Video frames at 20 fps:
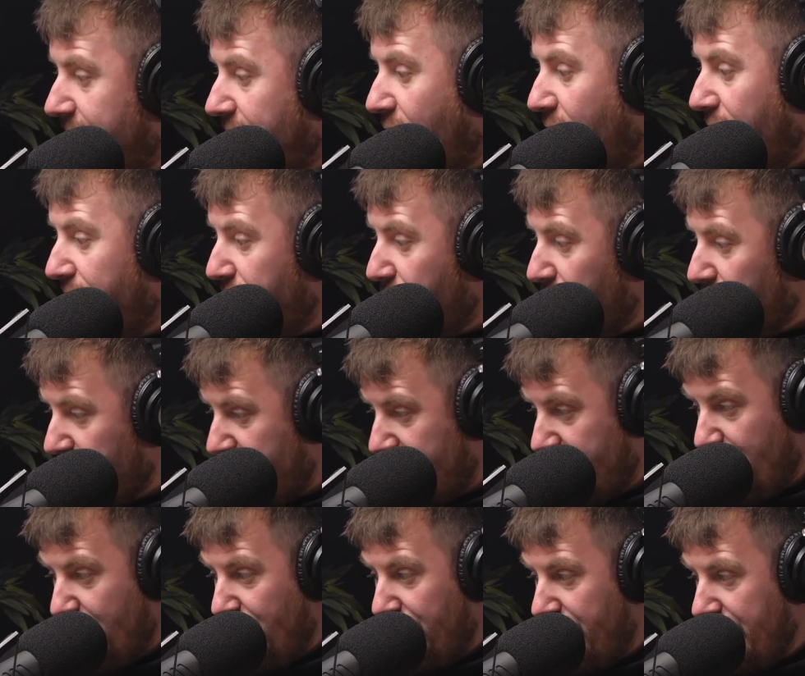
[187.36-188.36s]
our view on
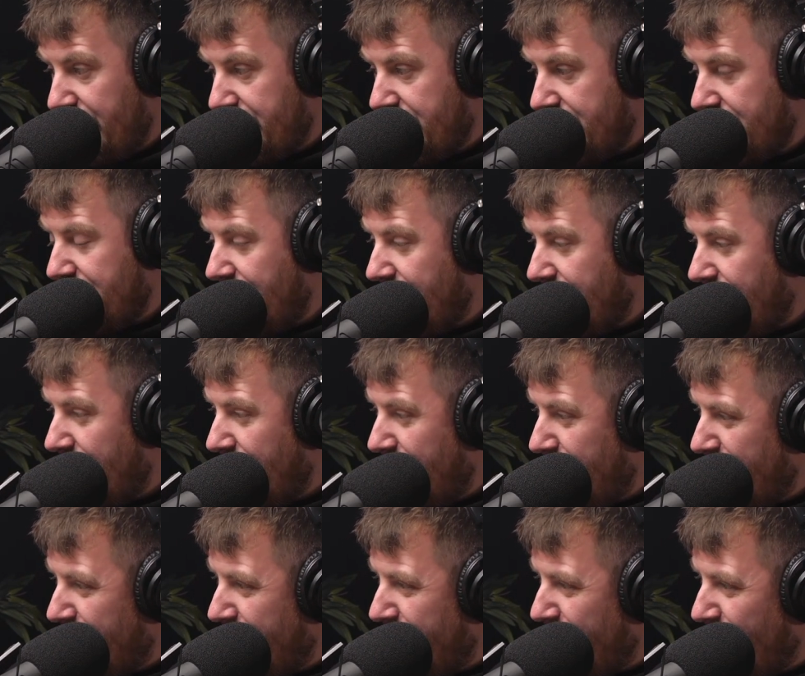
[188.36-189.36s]
Snowflake Society
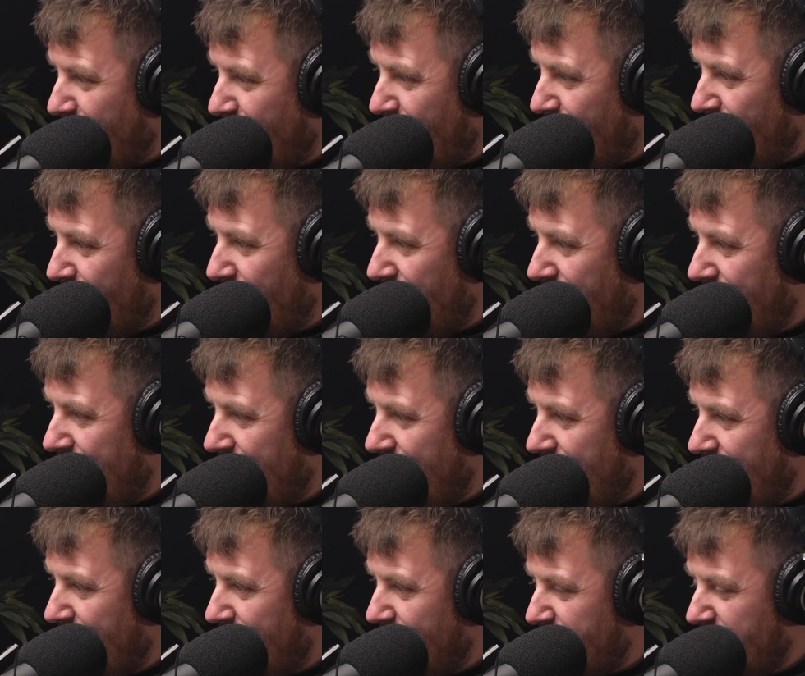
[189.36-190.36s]
from,
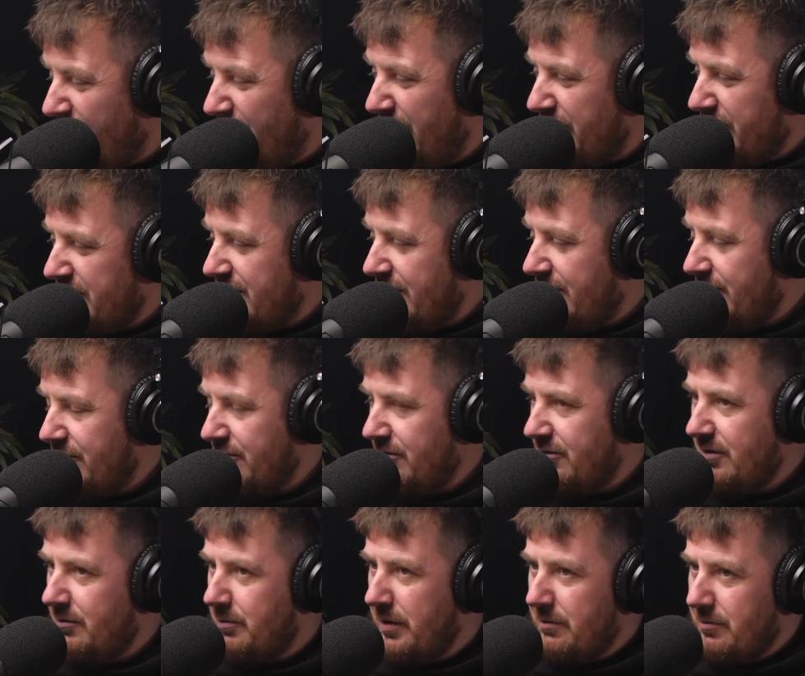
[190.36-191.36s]
well, don't even say
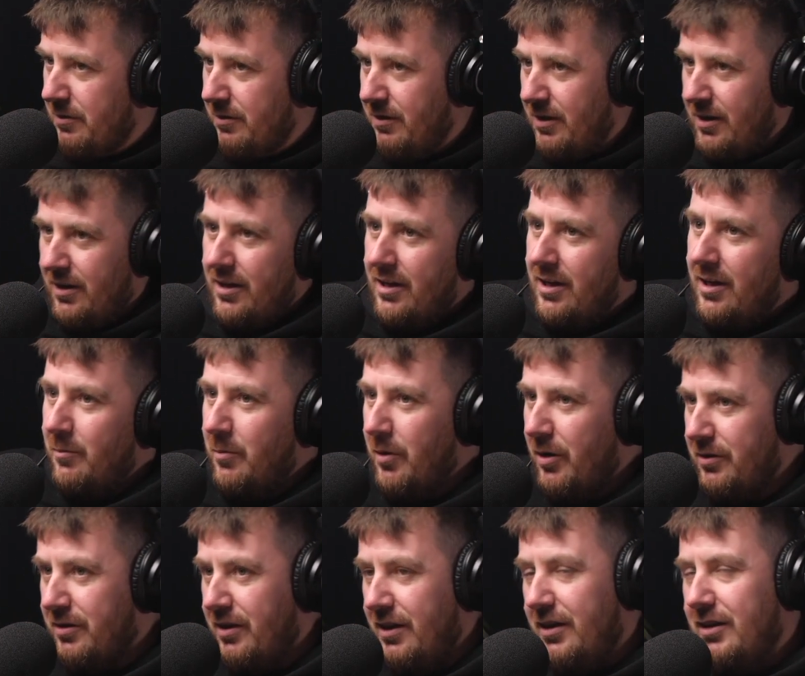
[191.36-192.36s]
the people,
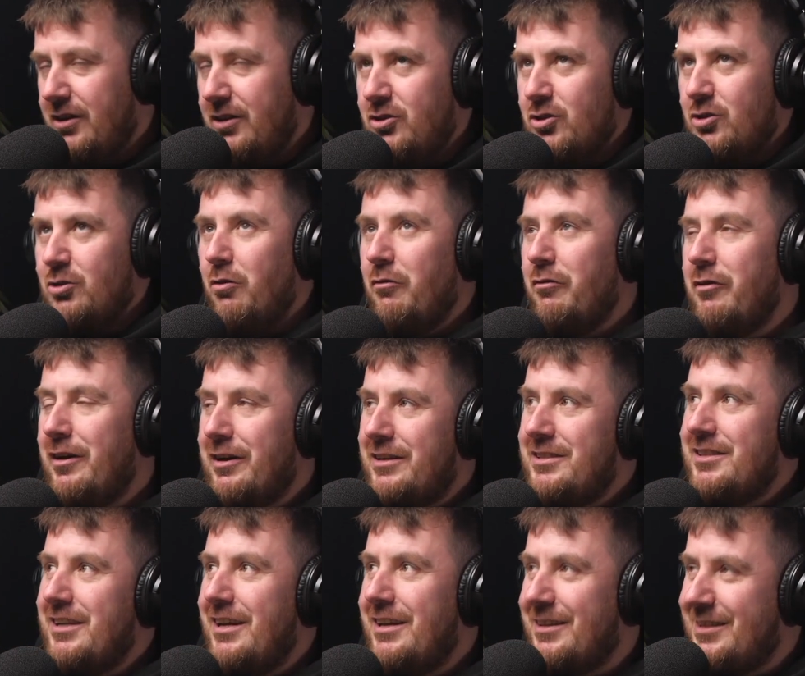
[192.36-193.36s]
but Snowflake
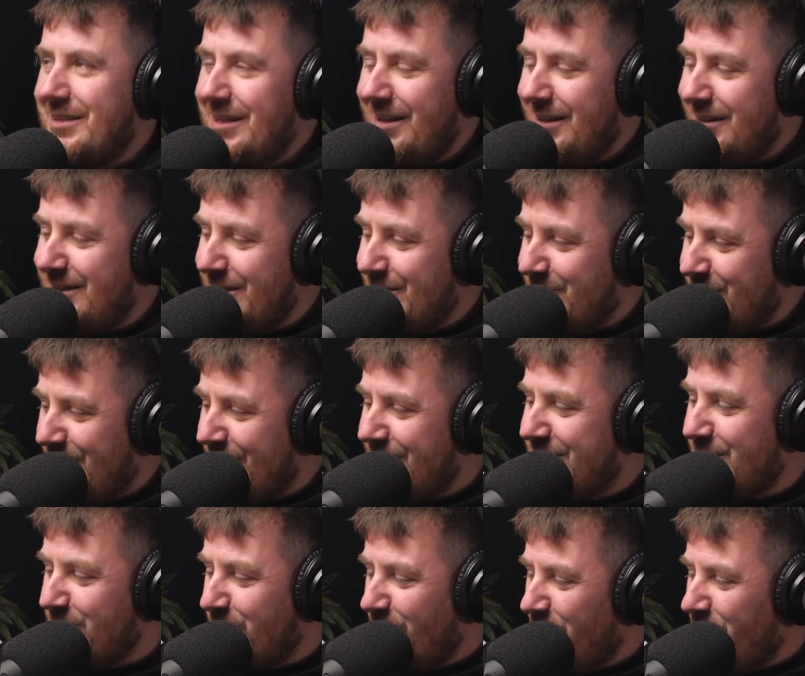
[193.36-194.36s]
Society. See, this
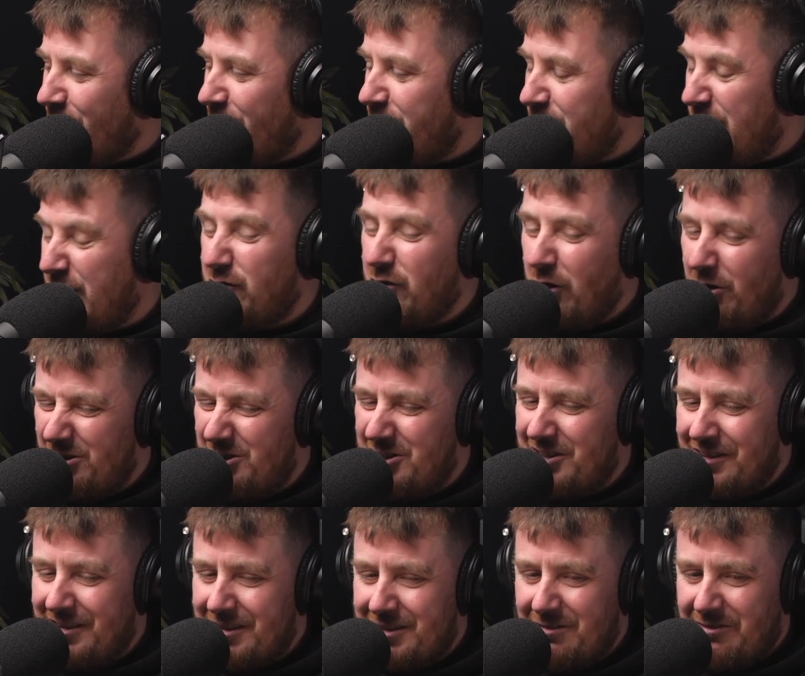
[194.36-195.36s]
is one we have touched
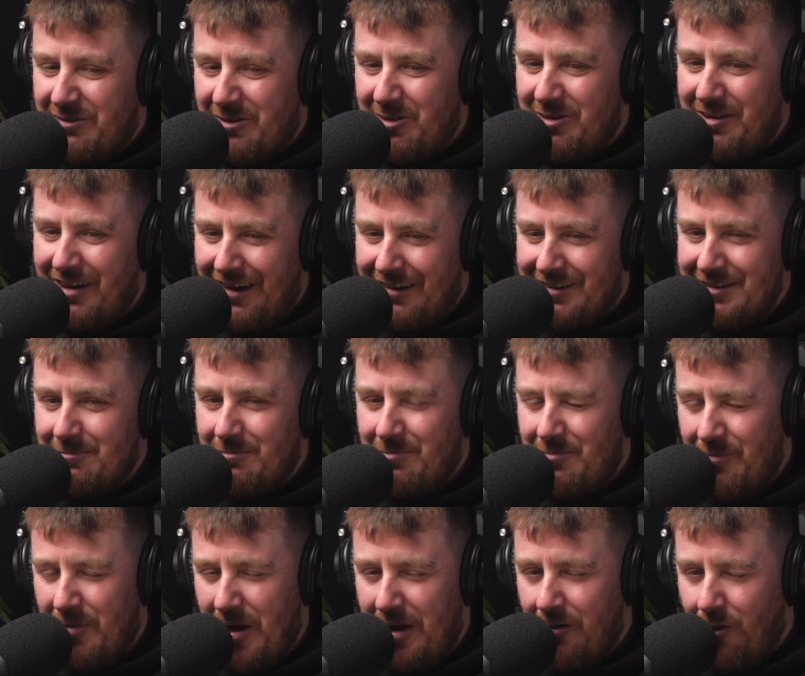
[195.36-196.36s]
on this a few times, and
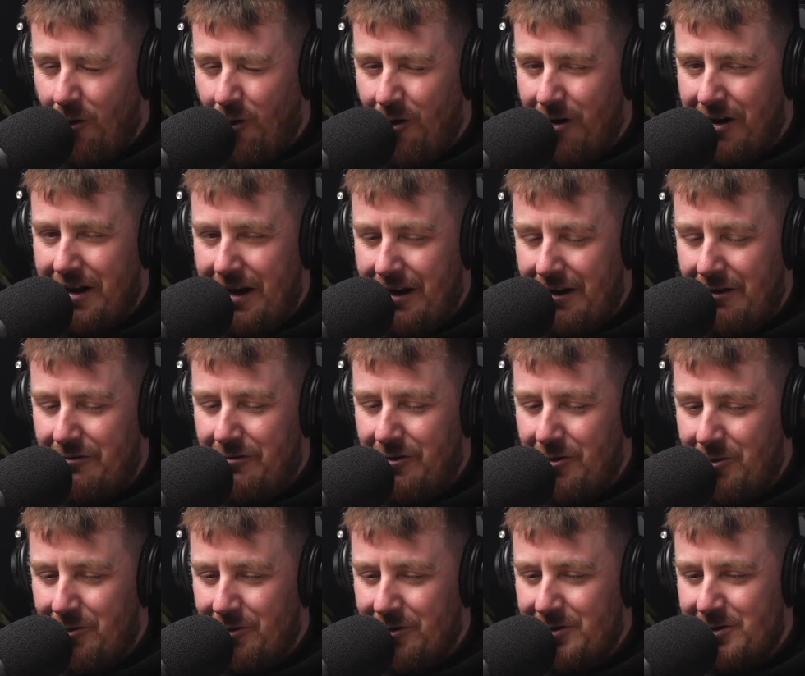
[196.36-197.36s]
our kind of
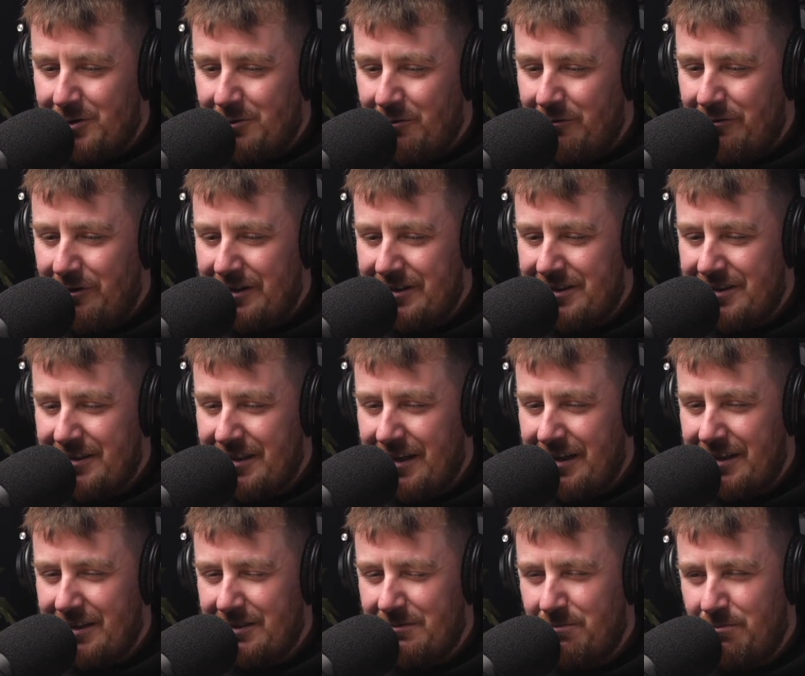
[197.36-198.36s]
view on the Snowflake
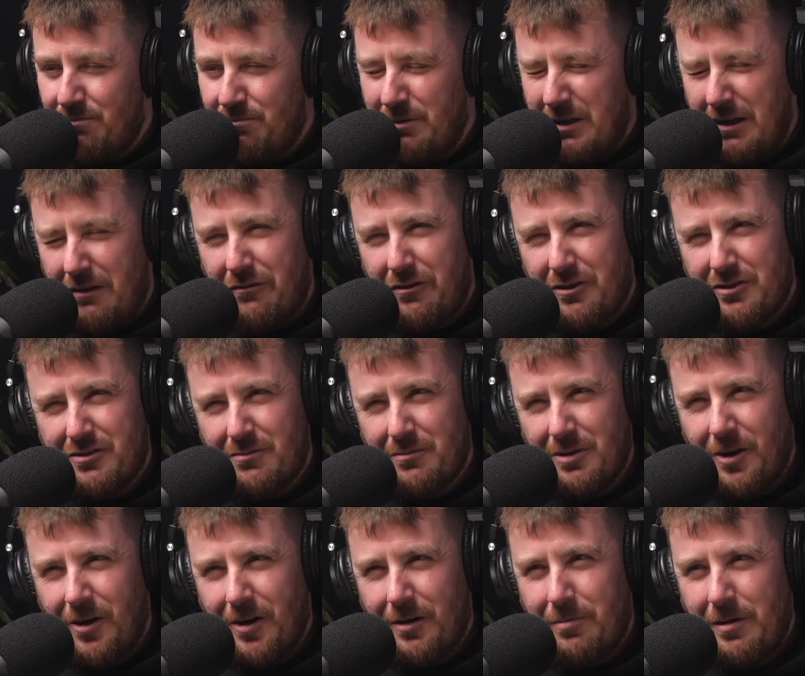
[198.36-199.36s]
Society differs from a
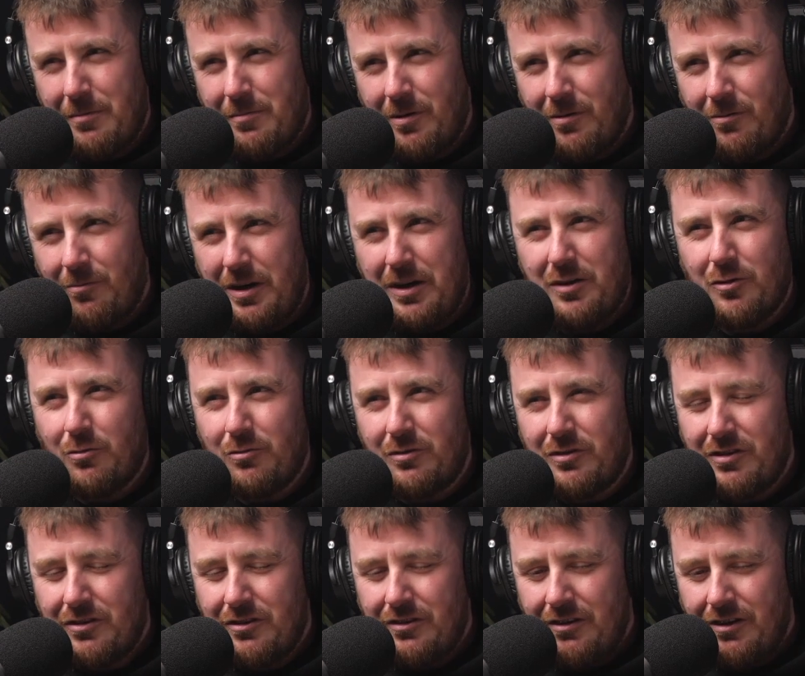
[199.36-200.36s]
lot of people. We
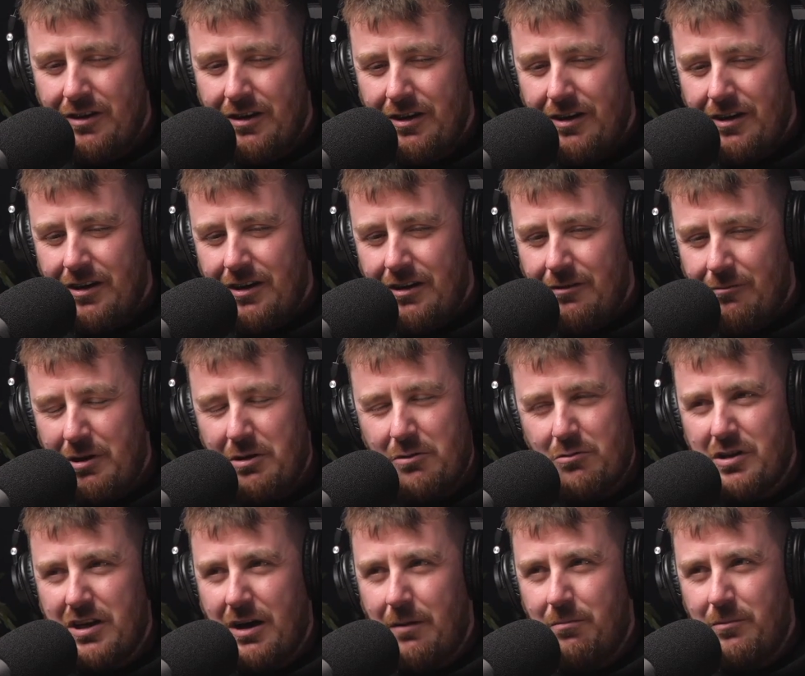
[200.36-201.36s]
don't
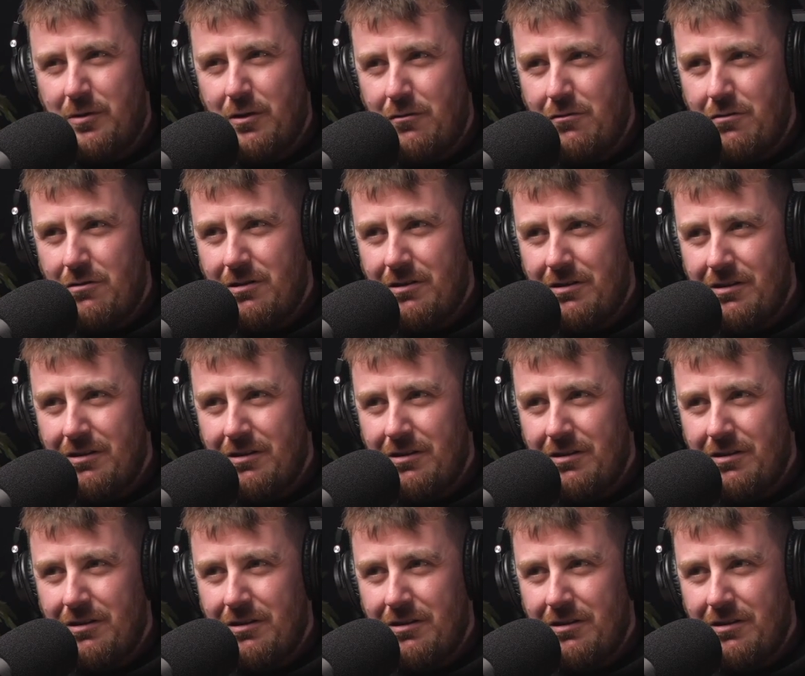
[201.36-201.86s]
tiptoe.